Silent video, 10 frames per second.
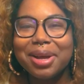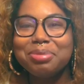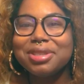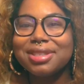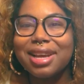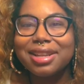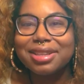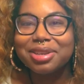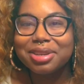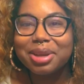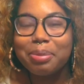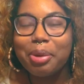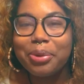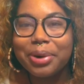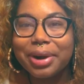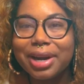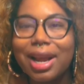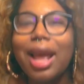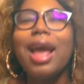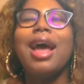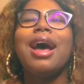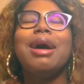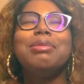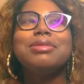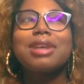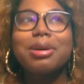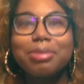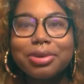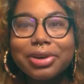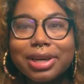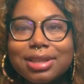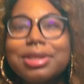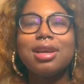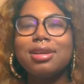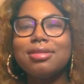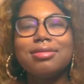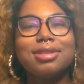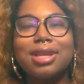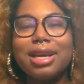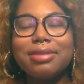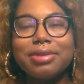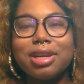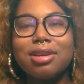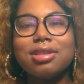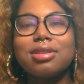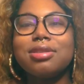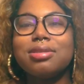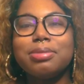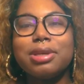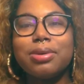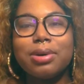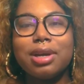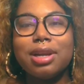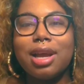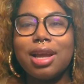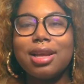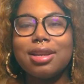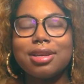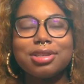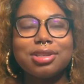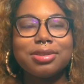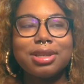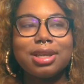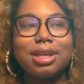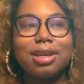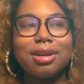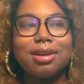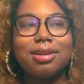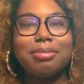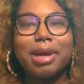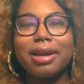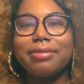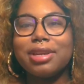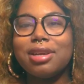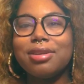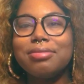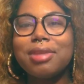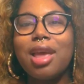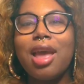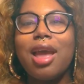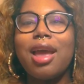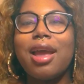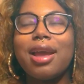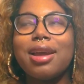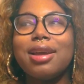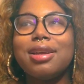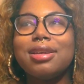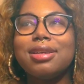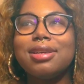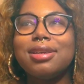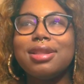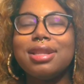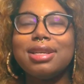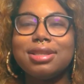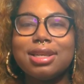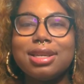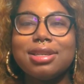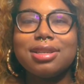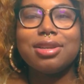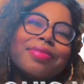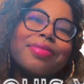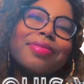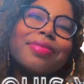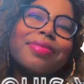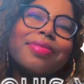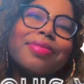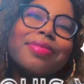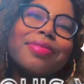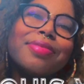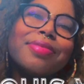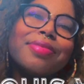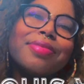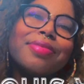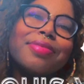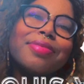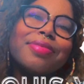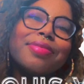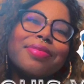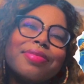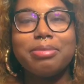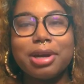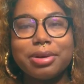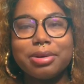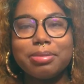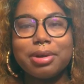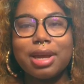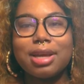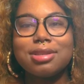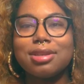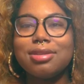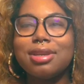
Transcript: i'm just like literally bored i'm so bored so today's video is going to be on a luxury uh, bag video and this is a Louis Vuitton bag that I got off of my group okay so